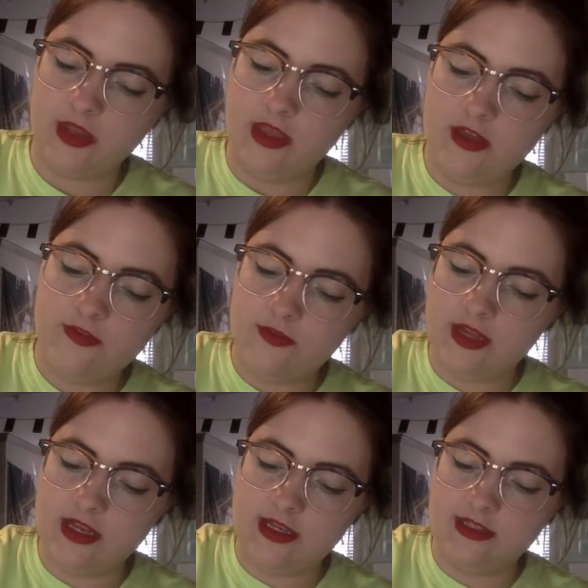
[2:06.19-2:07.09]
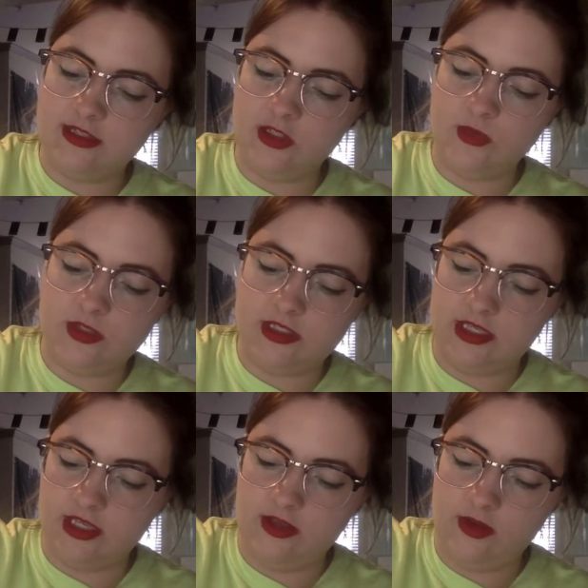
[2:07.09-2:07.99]
If it is too
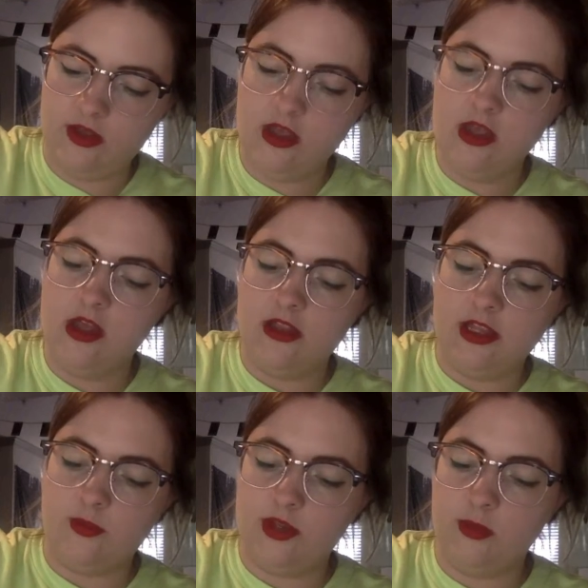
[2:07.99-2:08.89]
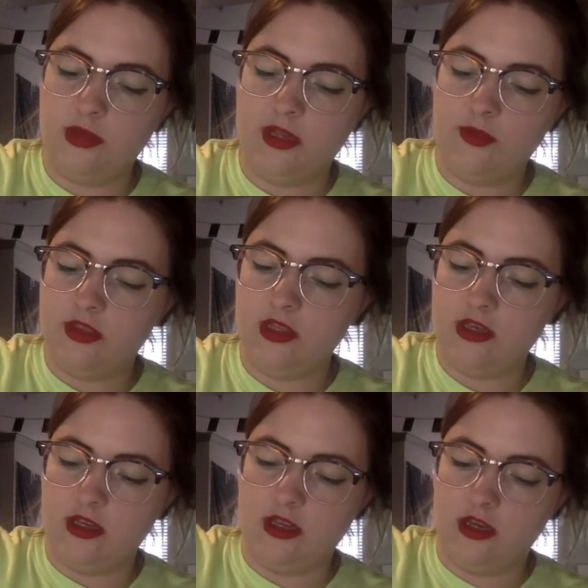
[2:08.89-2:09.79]
sticky, like when you play with
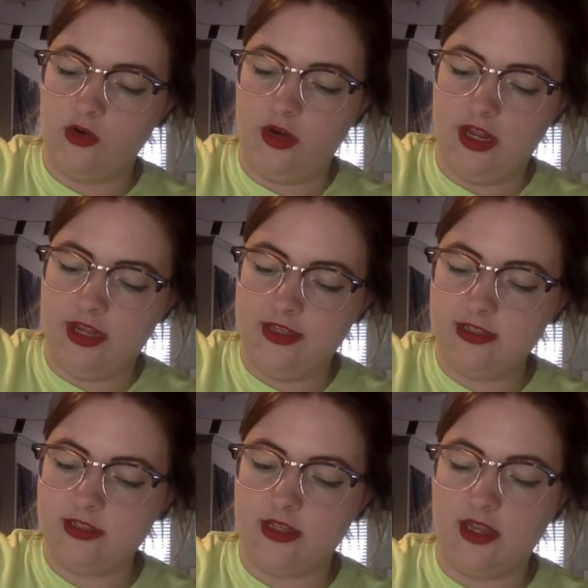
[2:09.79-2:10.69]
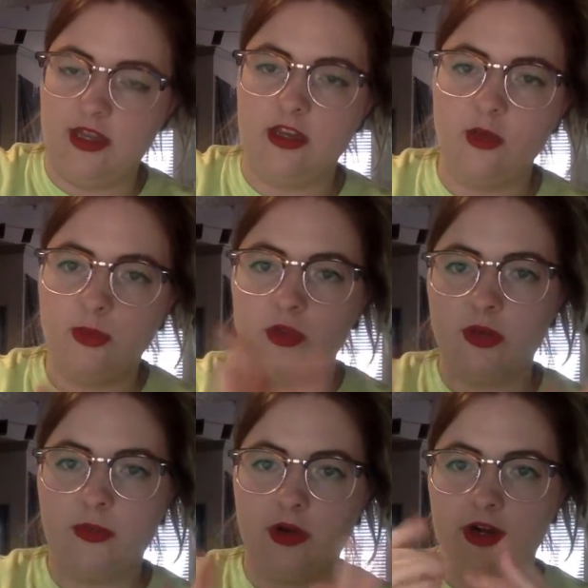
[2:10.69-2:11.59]
it in your hands, that you pull it
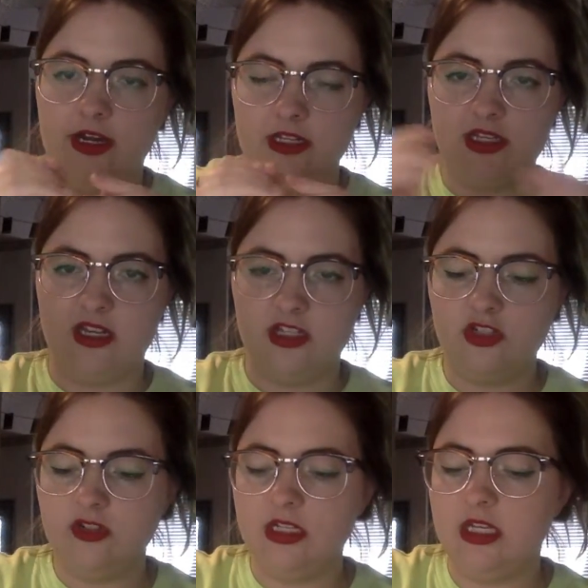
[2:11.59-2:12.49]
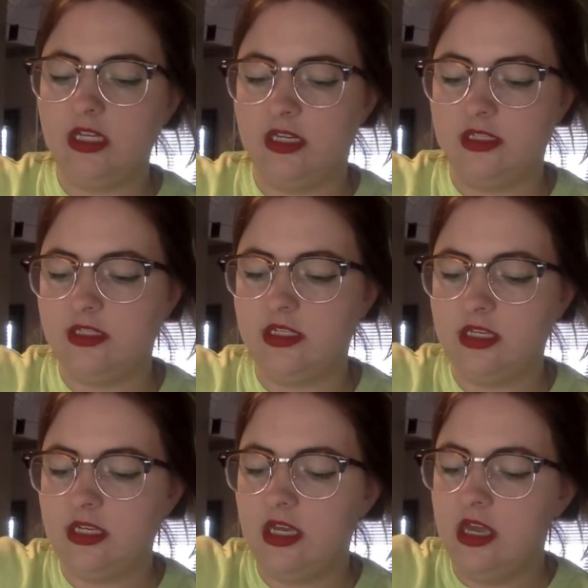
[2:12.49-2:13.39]
apart and it's kind of stringy and it's
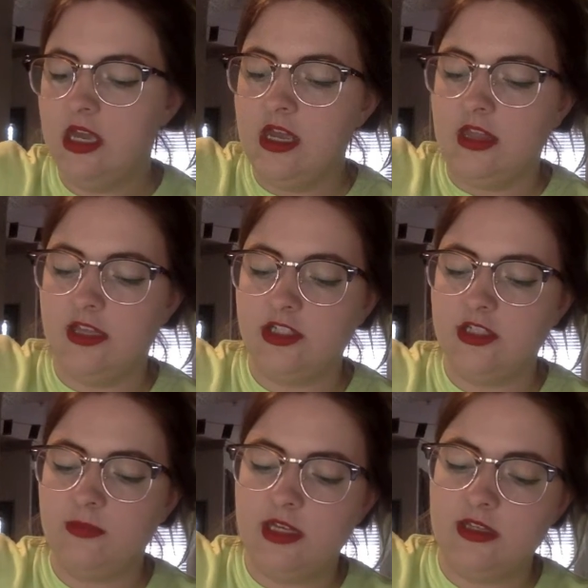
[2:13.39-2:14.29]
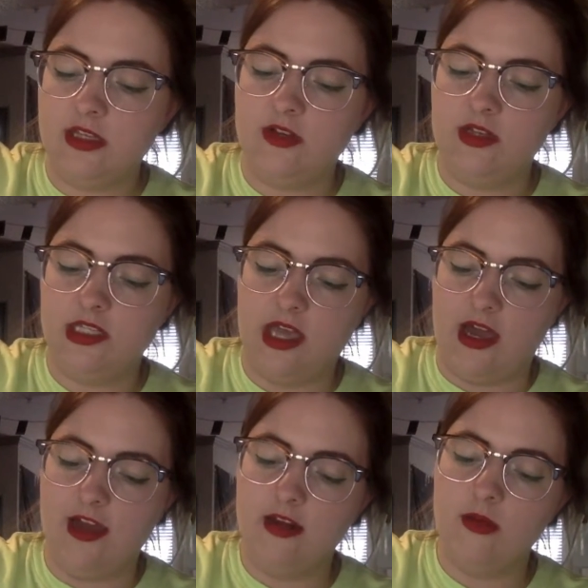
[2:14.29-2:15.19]
sticky, that just means that you need to
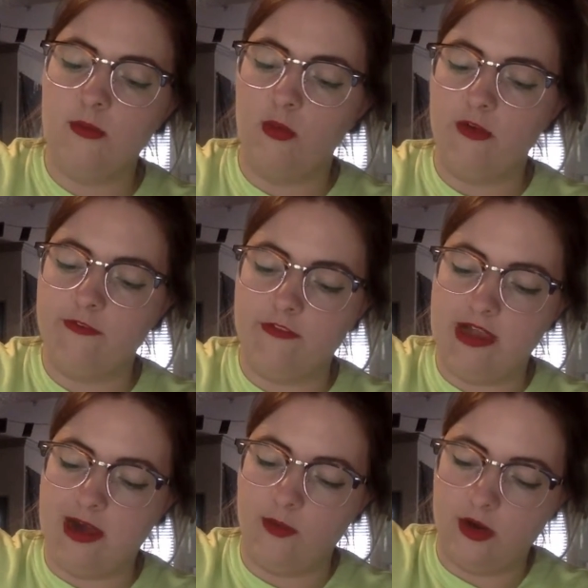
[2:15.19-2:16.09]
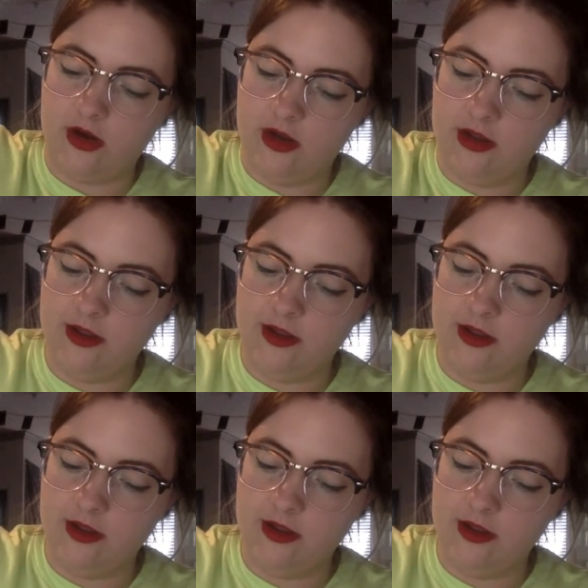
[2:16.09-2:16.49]
add more flour.